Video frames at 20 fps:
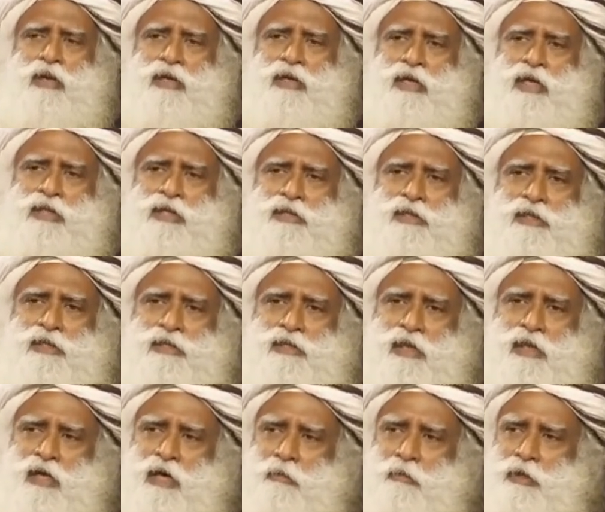reasons they
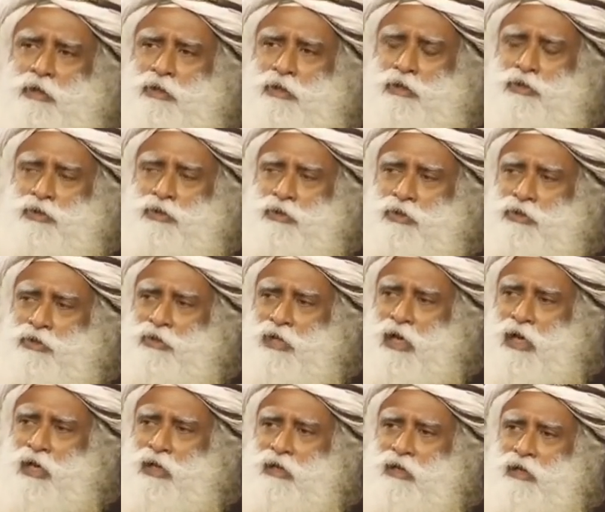committed
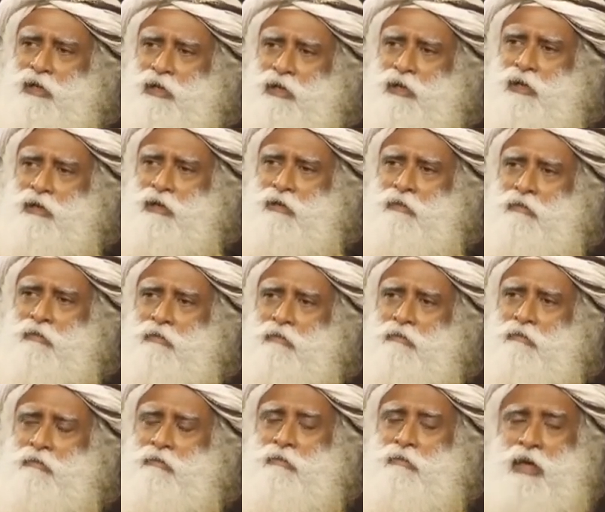suicide
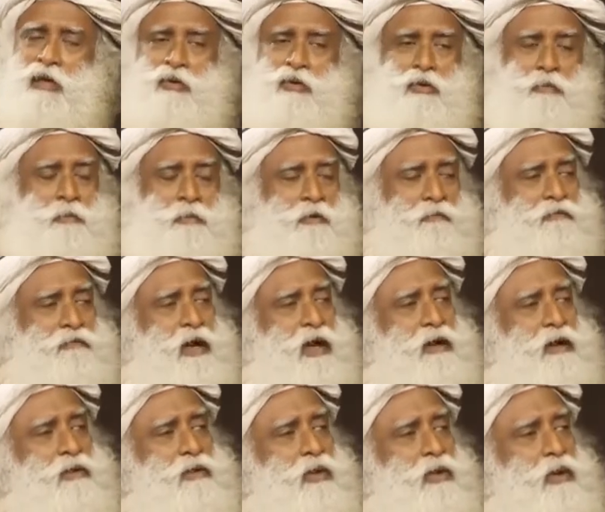may look
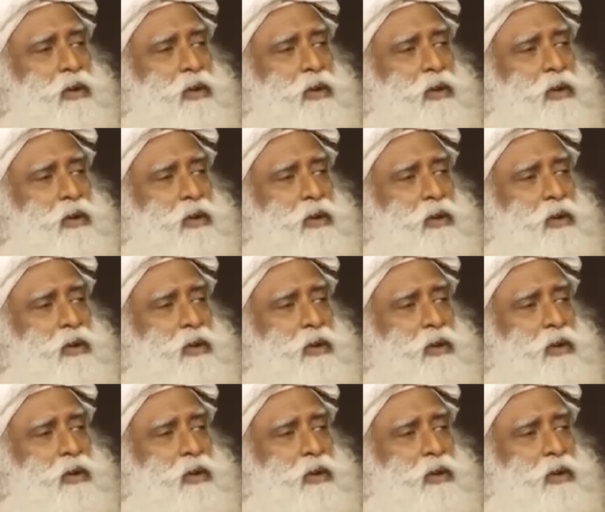profound or